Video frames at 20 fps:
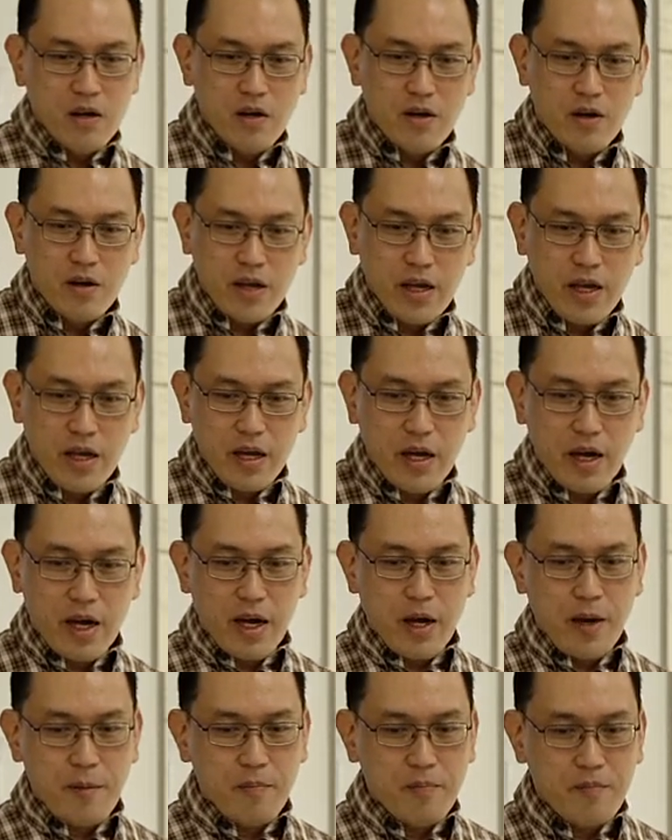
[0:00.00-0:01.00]
Okay,
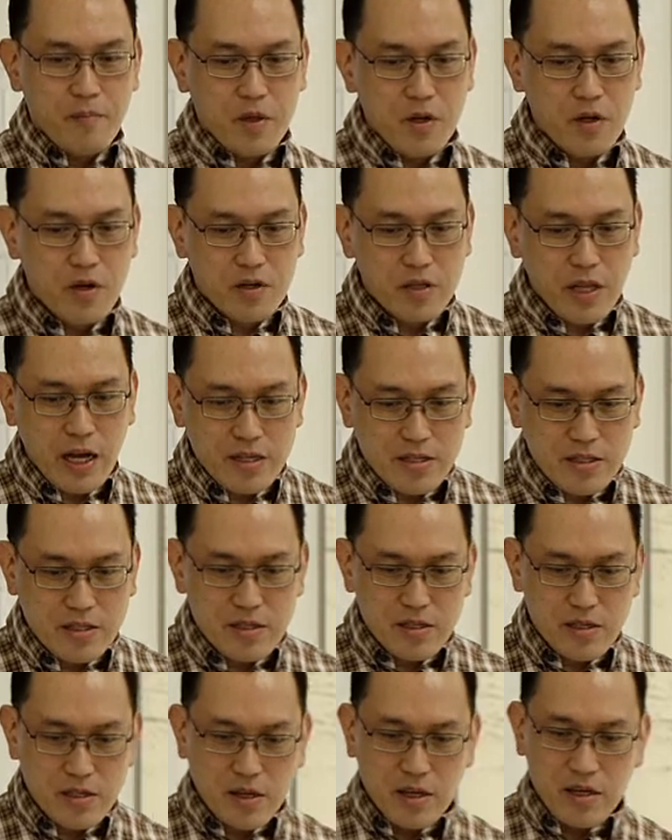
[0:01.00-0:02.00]
does
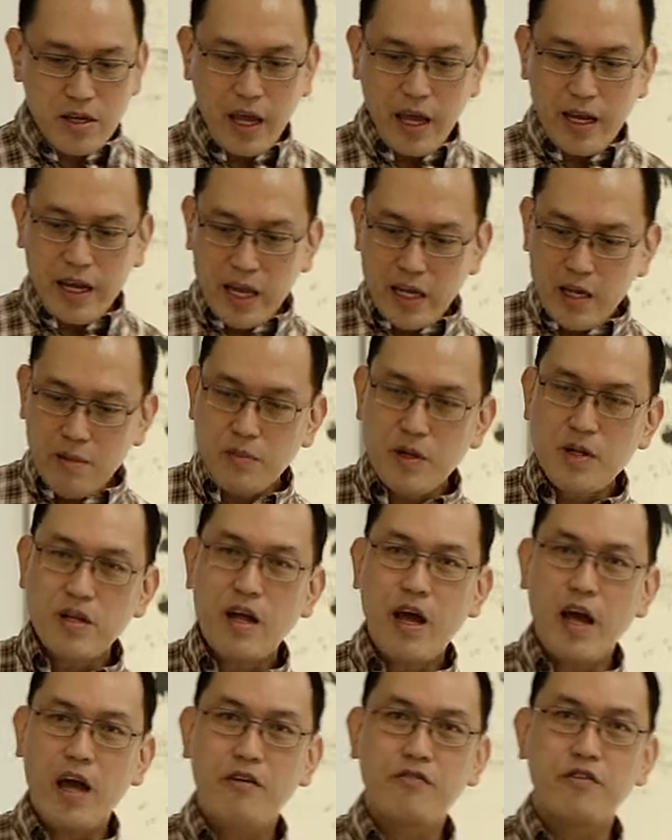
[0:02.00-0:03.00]
an animal
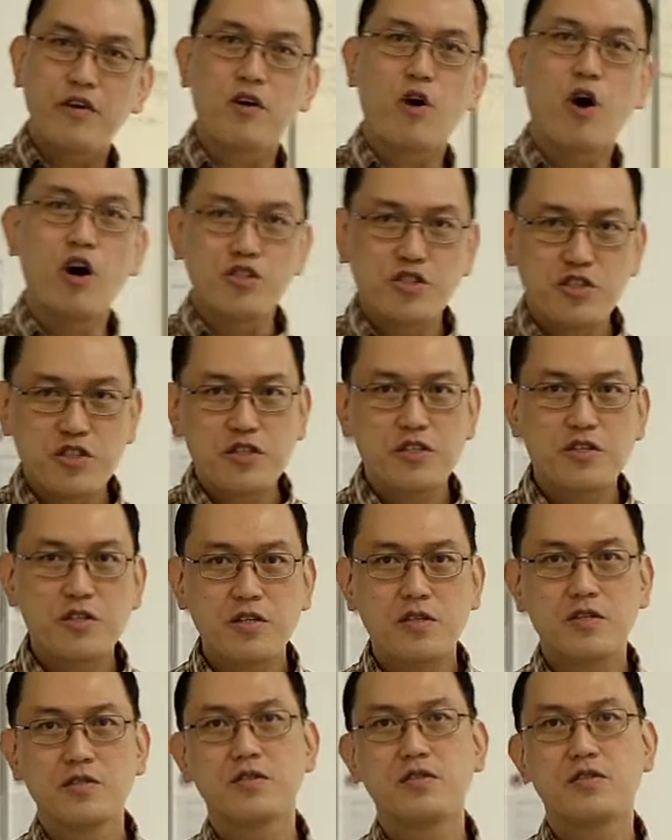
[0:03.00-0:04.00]
have a
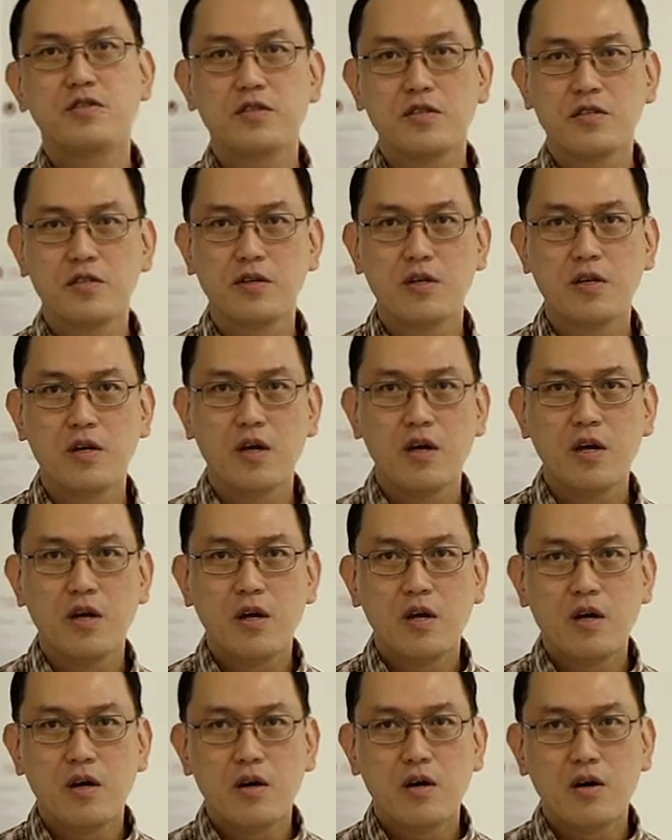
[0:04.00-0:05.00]
consciousness?
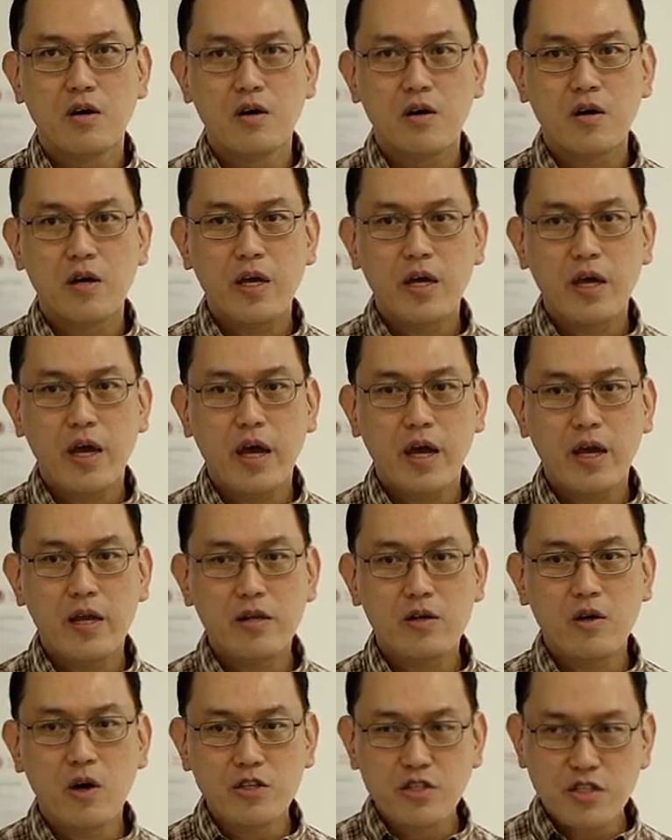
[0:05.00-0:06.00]
Okay,
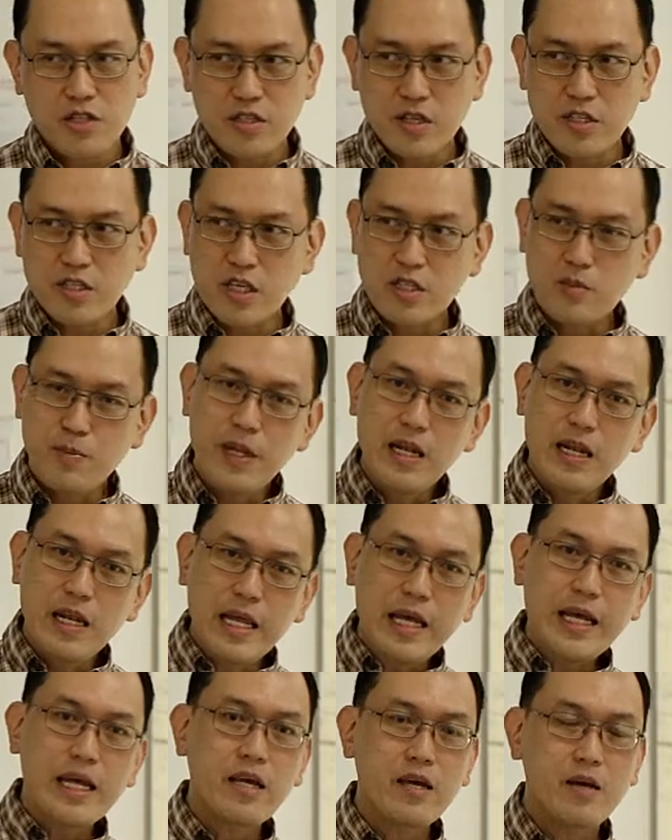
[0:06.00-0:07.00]
and consciousness has been
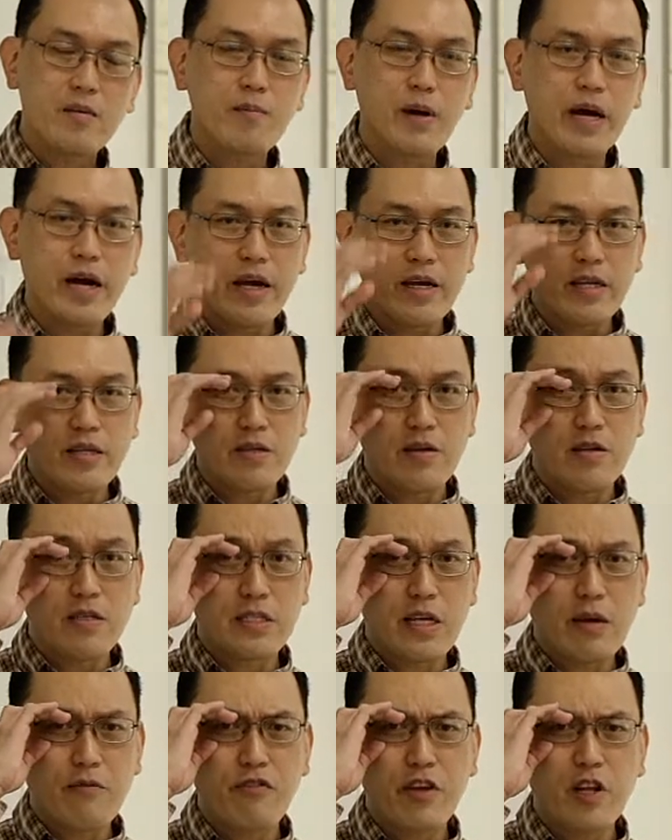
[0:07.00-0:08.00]
linked by
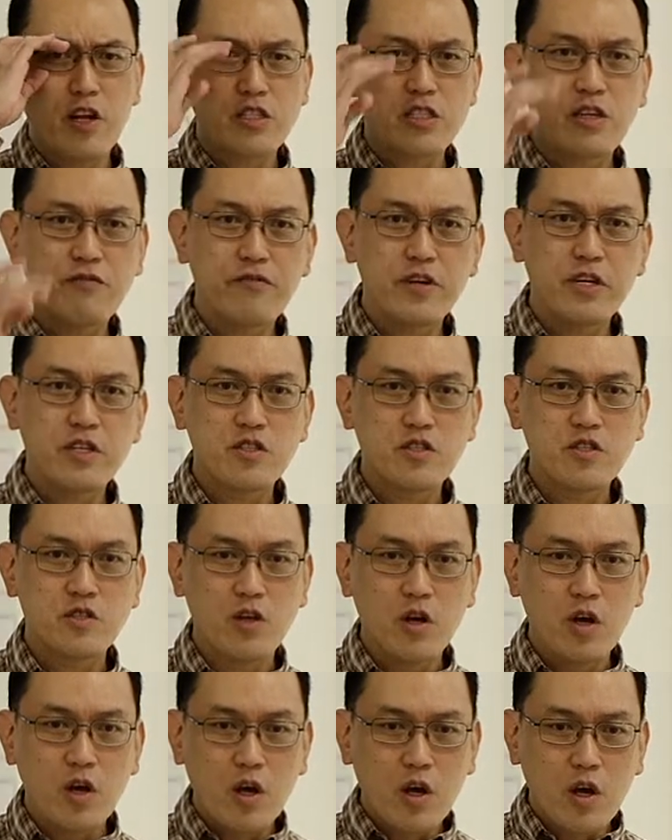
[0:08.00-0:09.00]
some philosophers
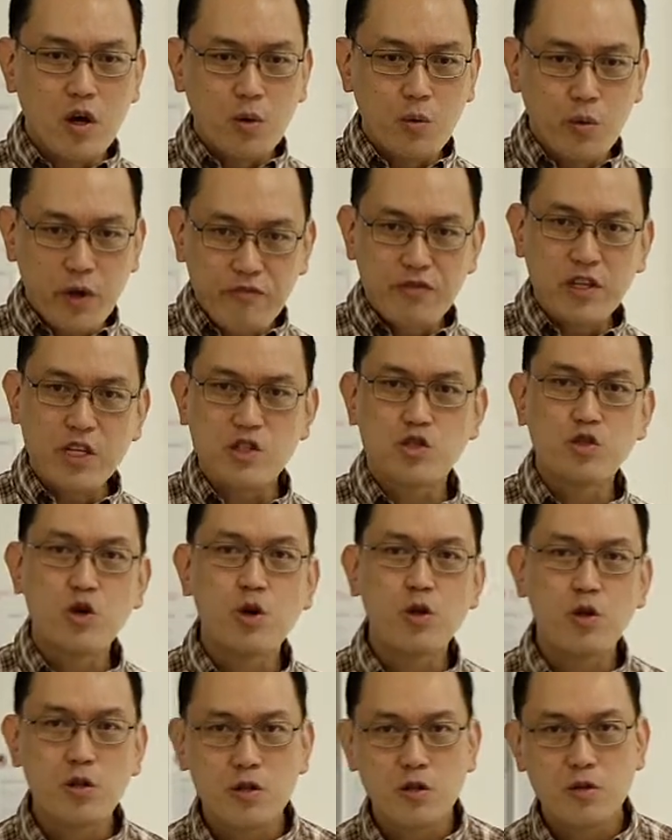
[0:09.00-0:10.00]
with the soul.